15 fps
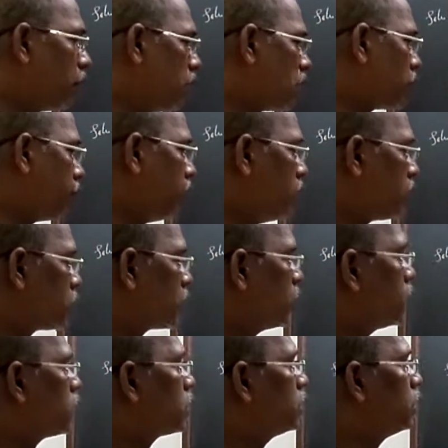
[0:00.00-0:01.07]
as we
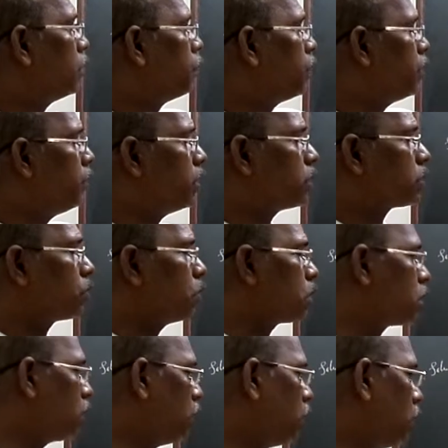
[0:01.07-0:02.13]
discussed in the previous
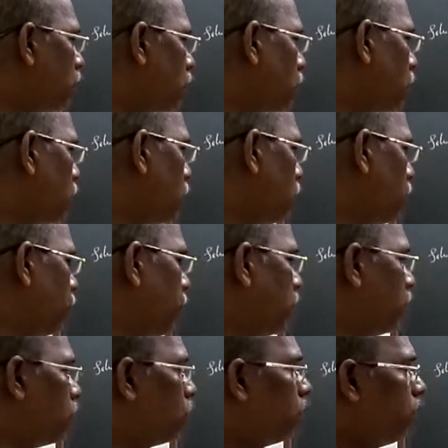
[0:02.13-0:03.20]
question, we
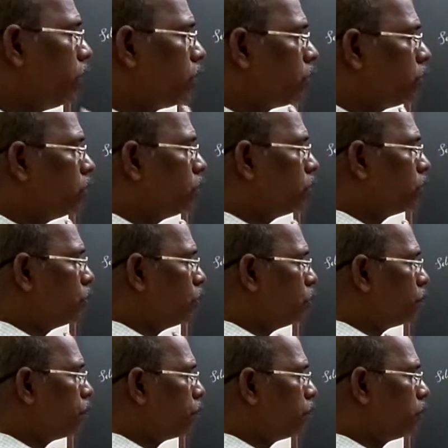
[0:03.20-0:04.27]
are going to
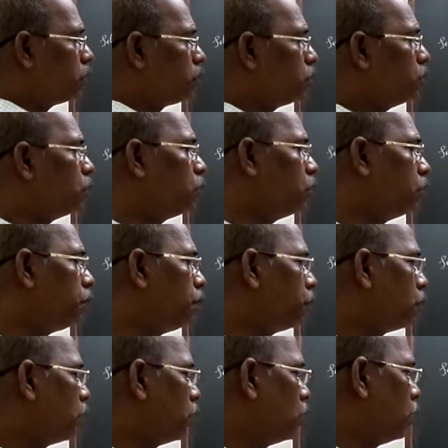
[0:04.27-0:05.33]
group two group.
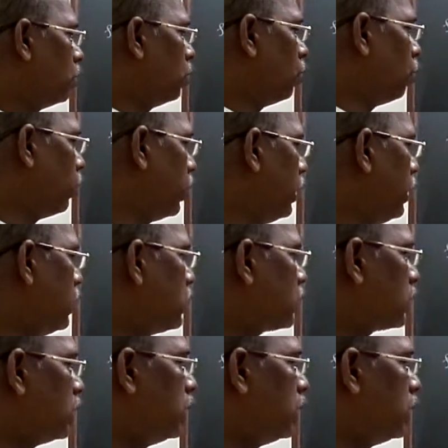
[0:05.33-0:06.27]
One is